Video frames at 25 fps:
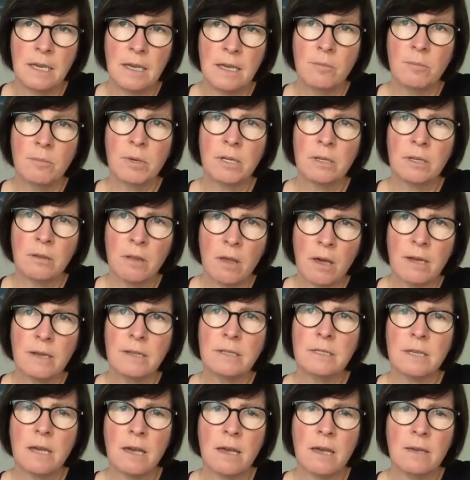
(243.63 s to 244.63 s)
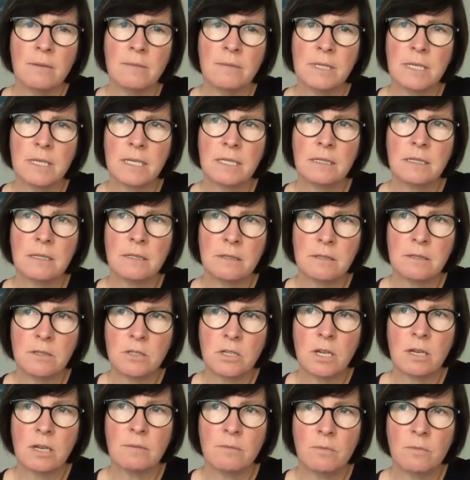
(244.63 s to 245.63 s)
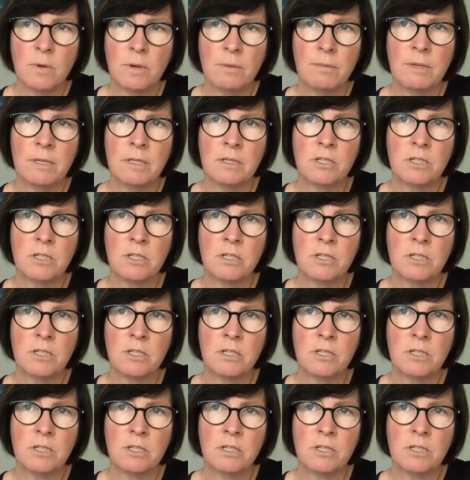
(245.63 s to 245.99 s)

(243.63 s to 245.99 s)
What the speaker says: But a lot of times women